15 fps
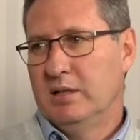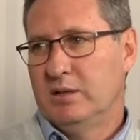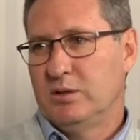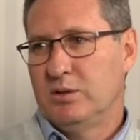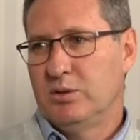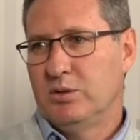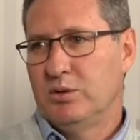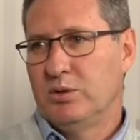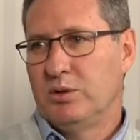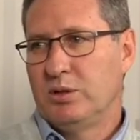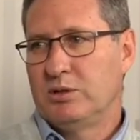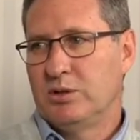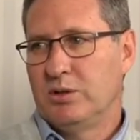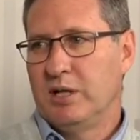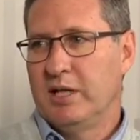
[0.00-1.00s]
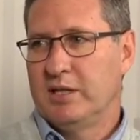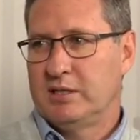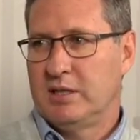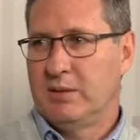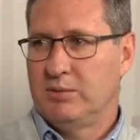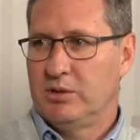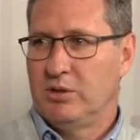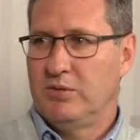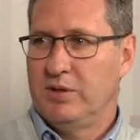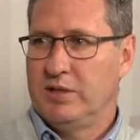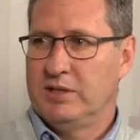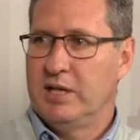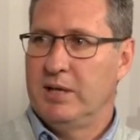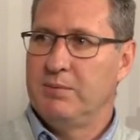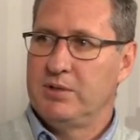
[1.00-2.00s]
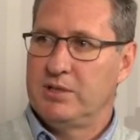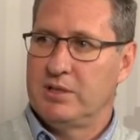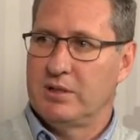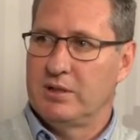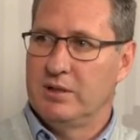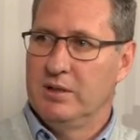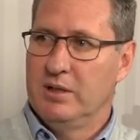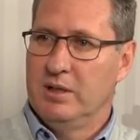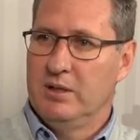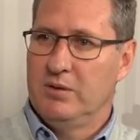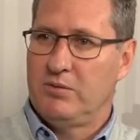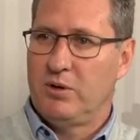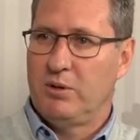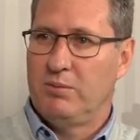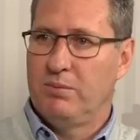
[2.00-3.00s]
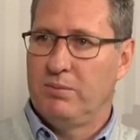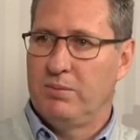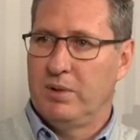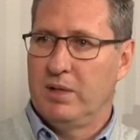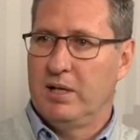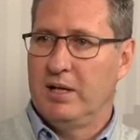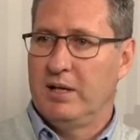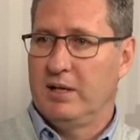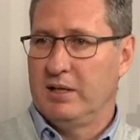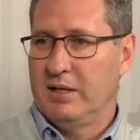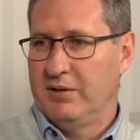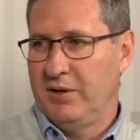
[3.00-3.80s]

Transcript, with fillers: to to get some sort of exemption from uh,